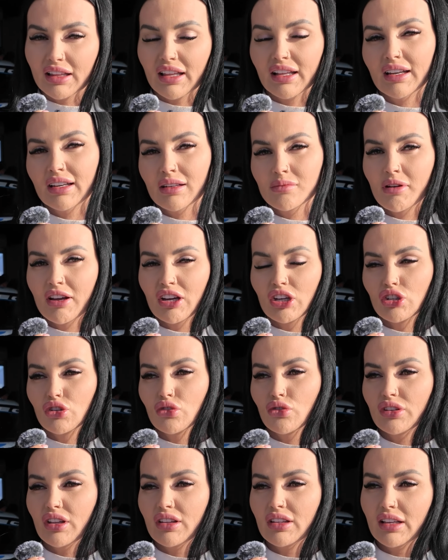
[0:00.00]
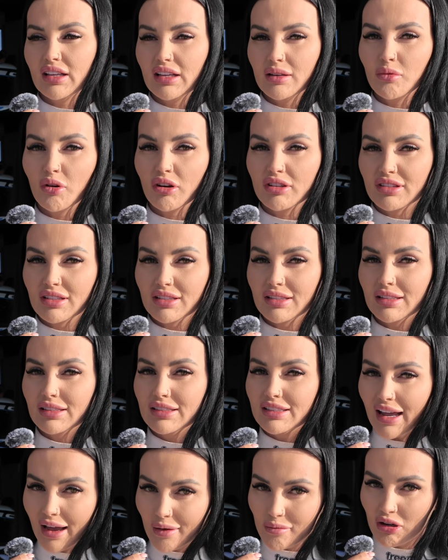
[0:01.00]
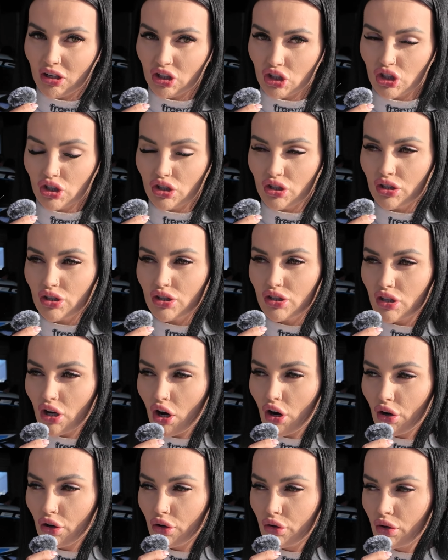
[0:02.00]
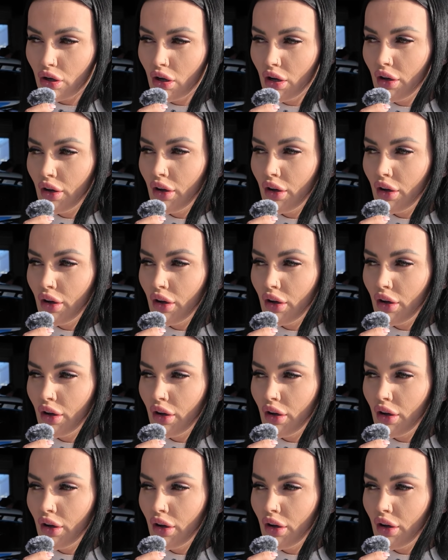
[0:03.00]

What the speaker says: they need to make sure that the gearbox isn't damaged. So,